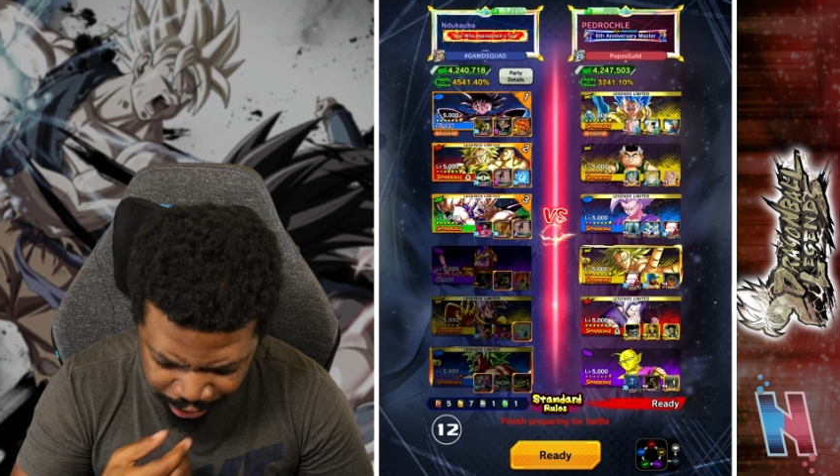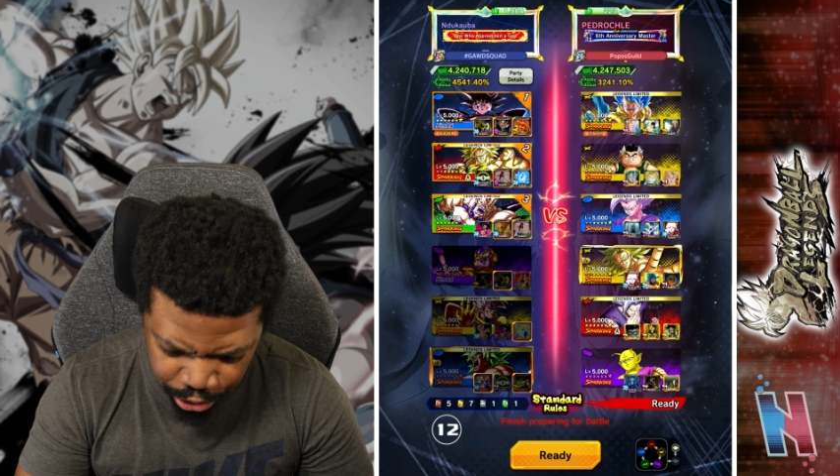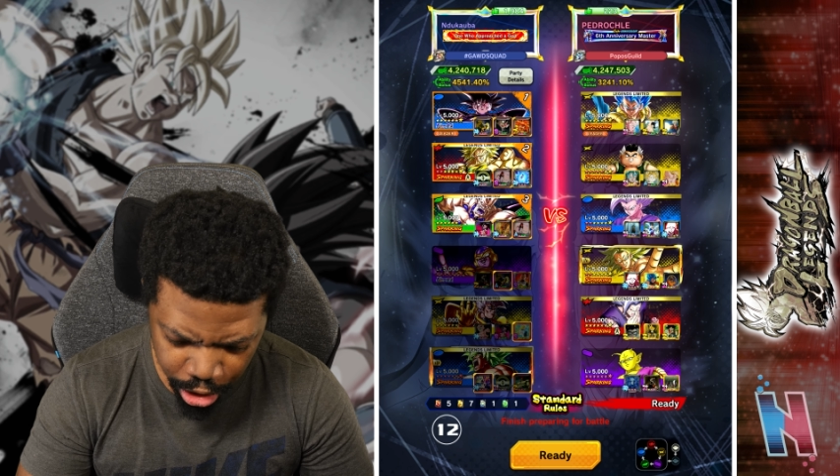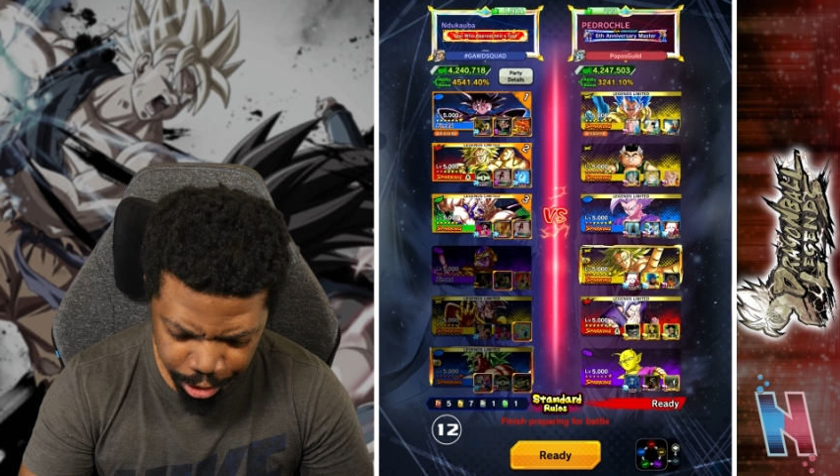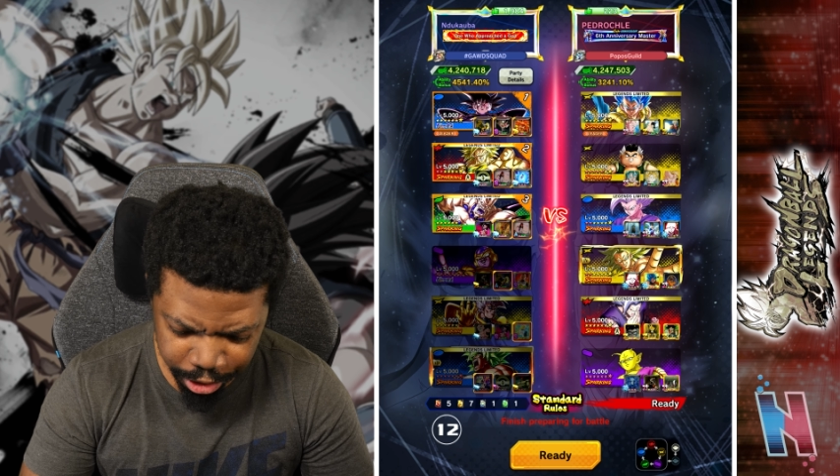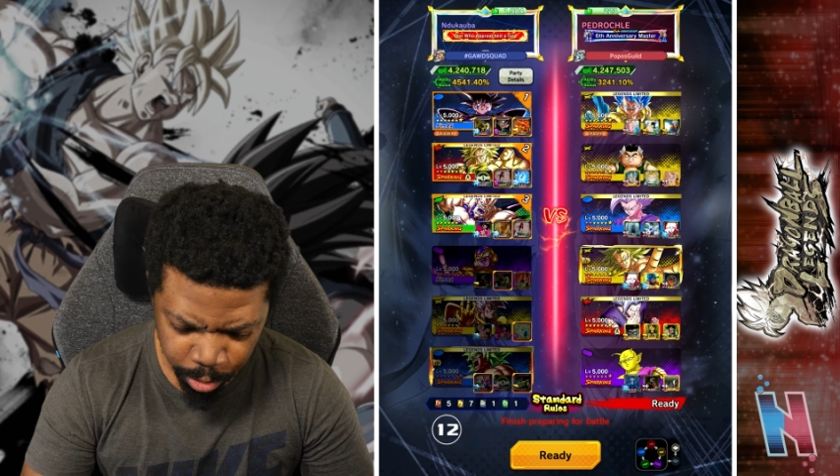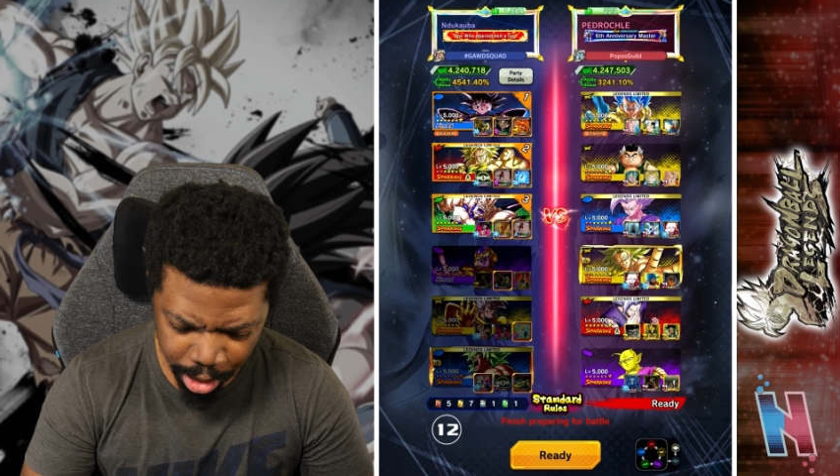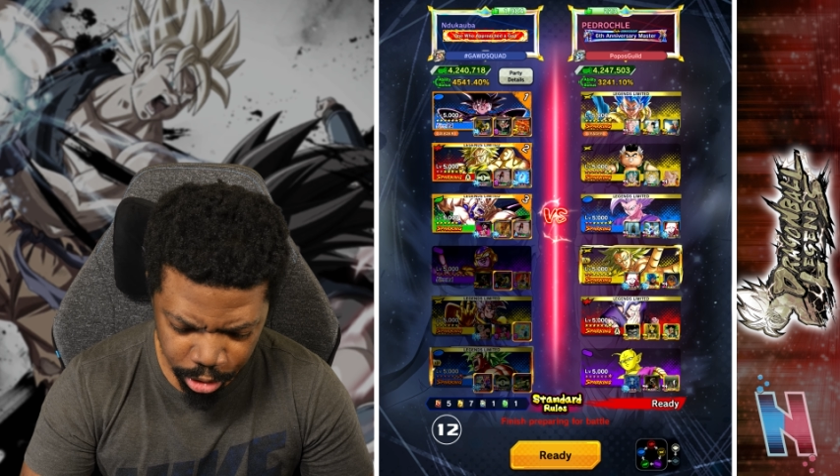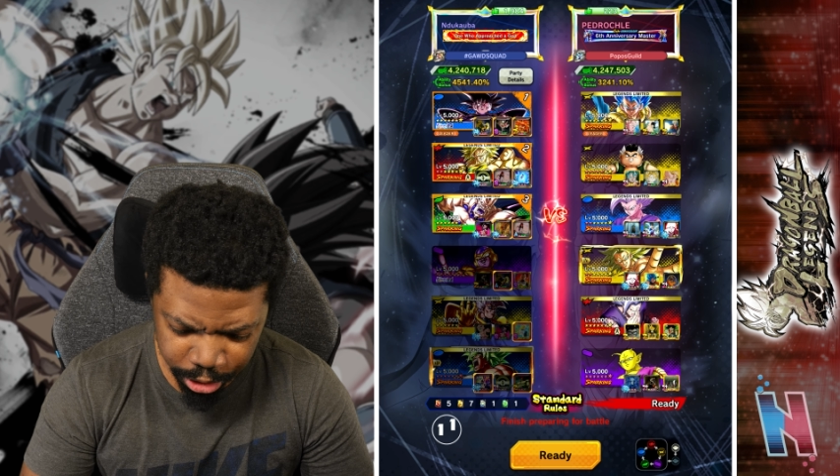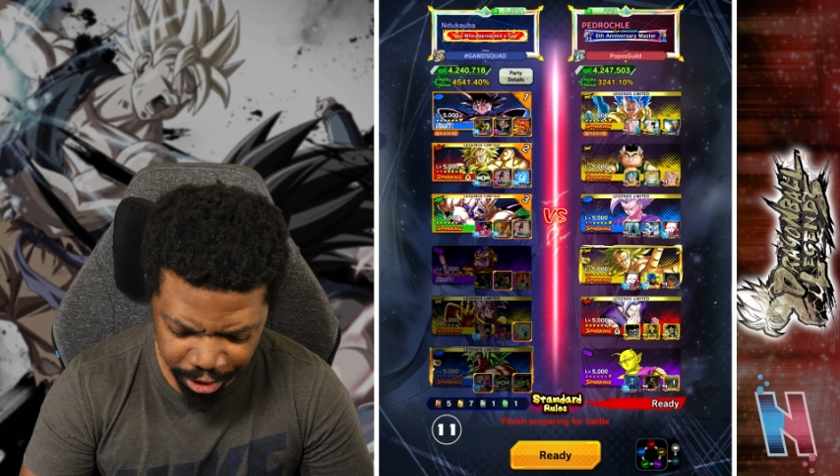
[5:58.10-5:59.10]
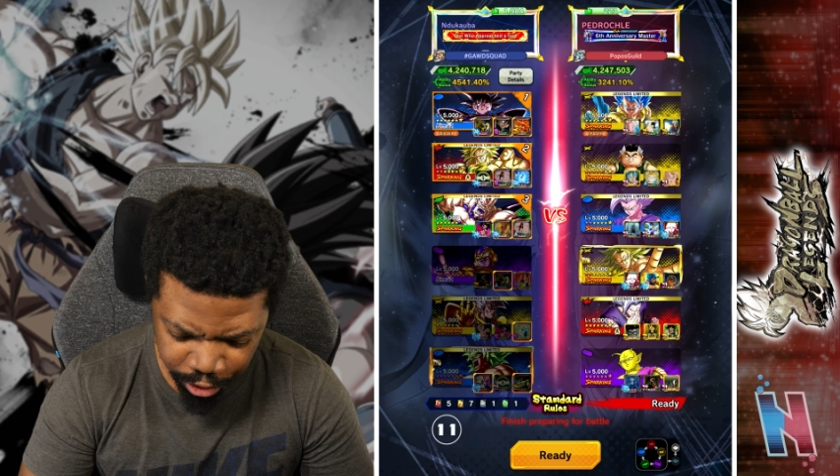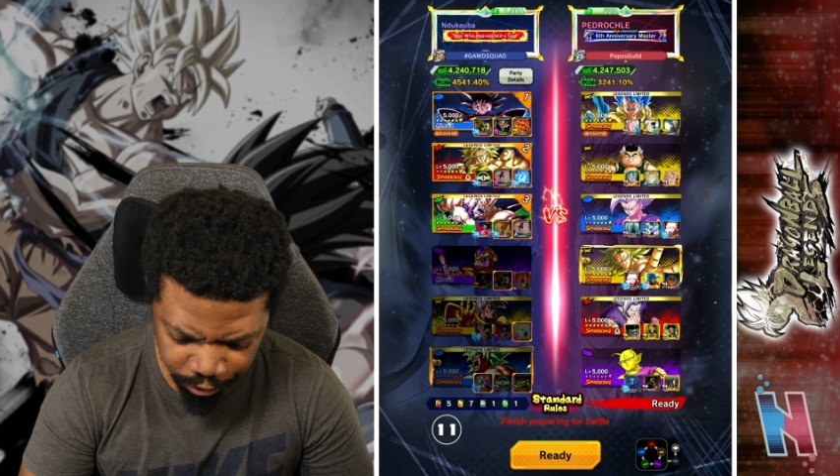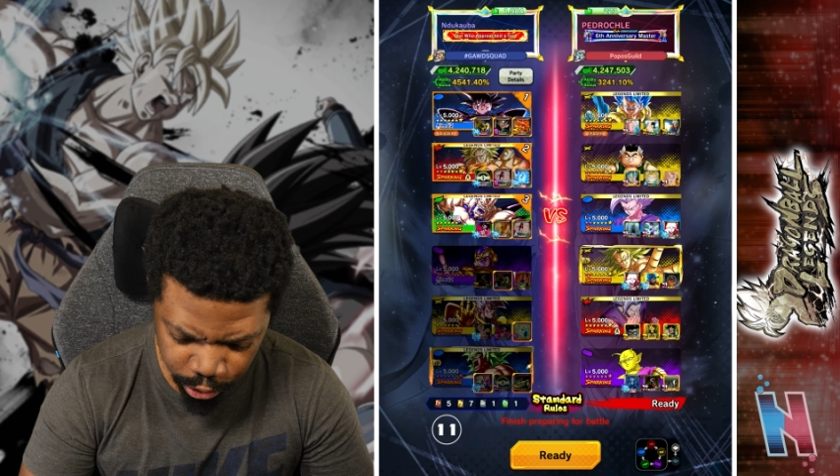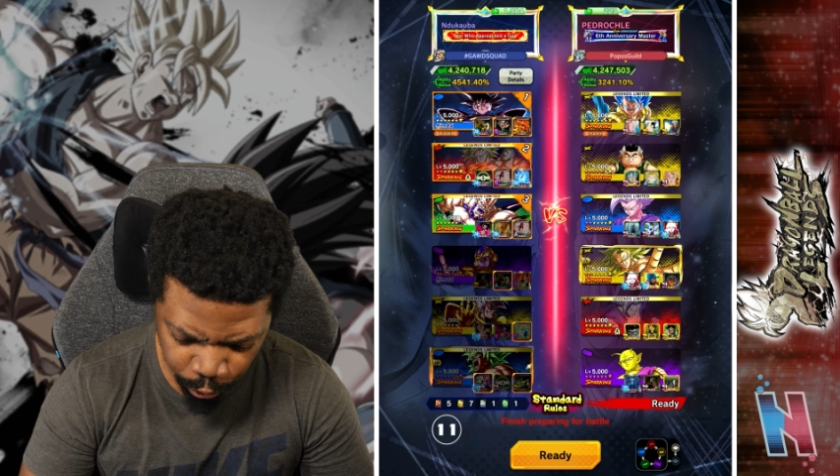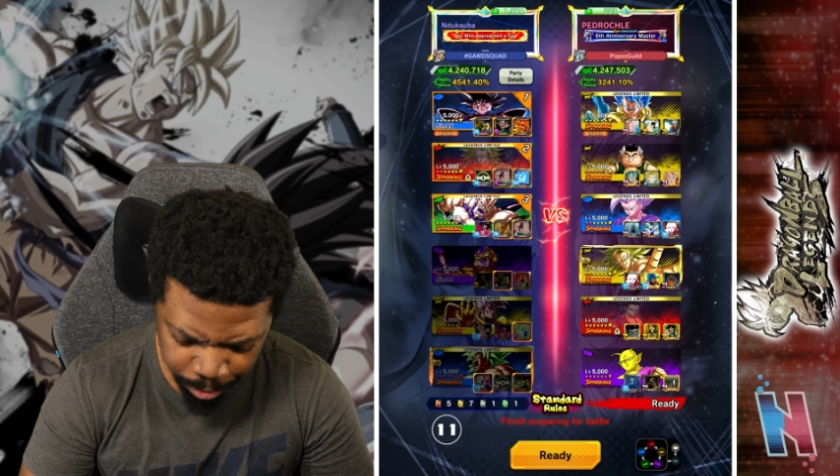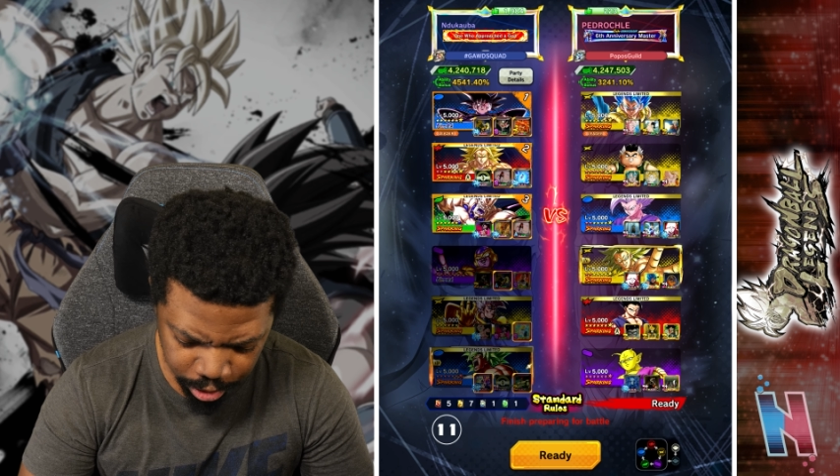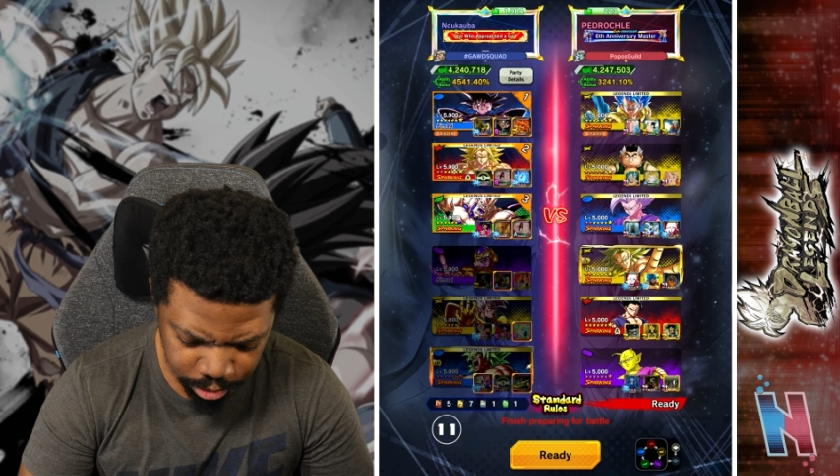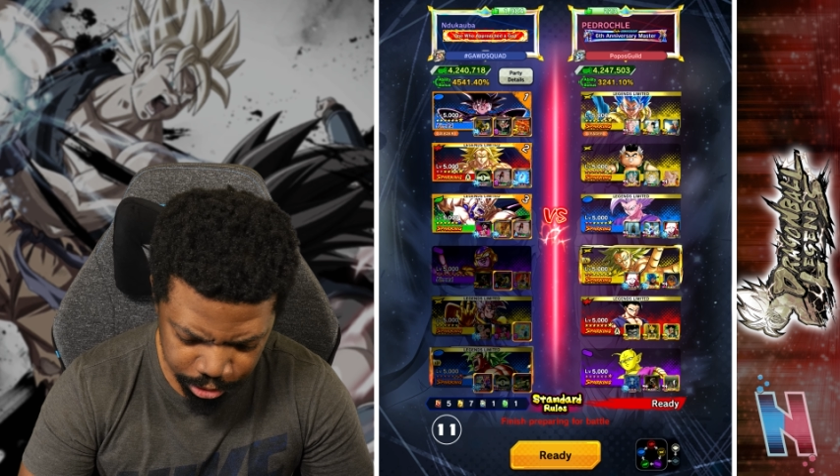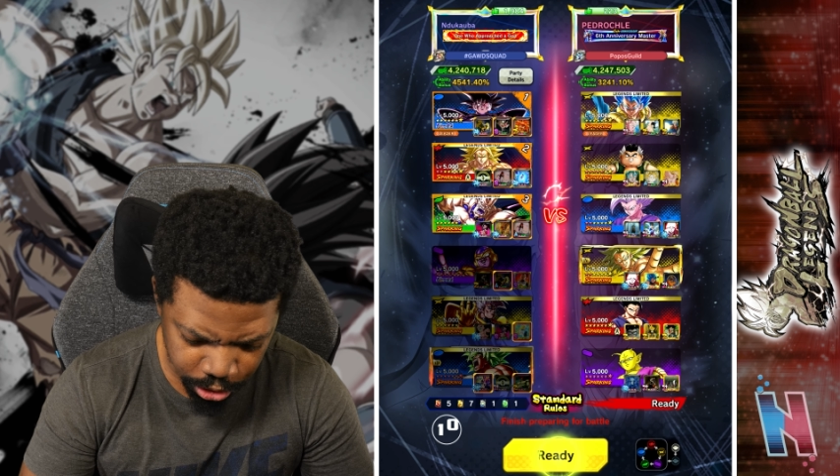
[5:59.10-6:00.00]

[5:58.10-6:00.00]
Actually, no, it doesn't matter because I have coverage for both.